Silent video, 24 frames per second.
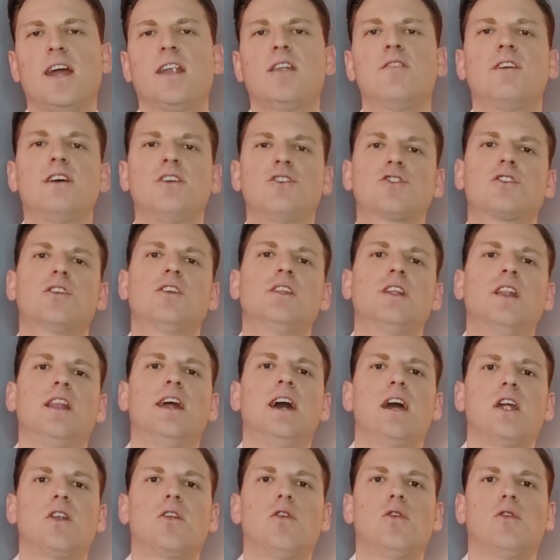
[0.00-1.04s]
and eventually the
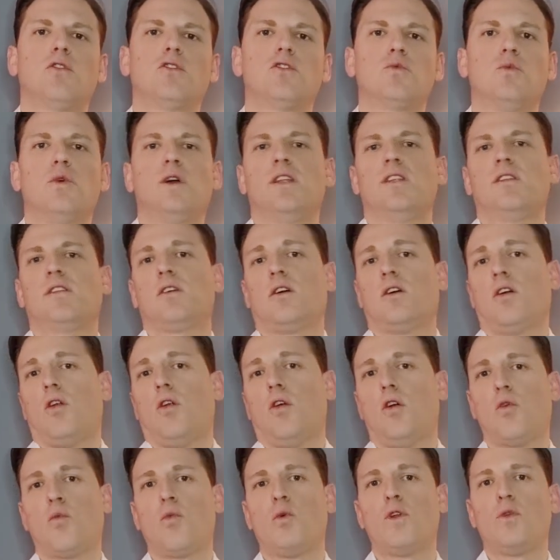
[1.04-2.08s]
landlords went
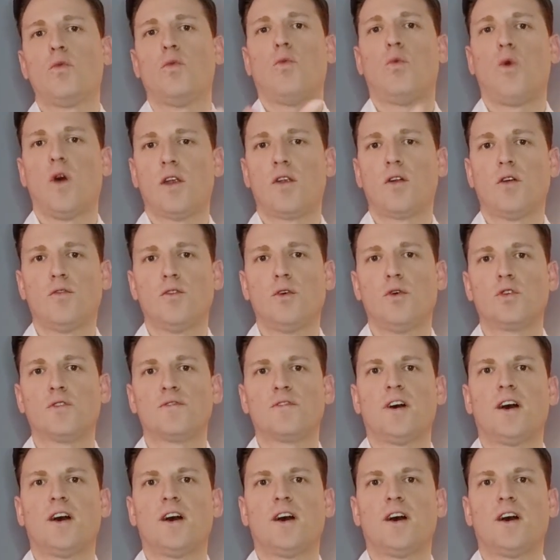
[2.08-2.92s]
along with one of those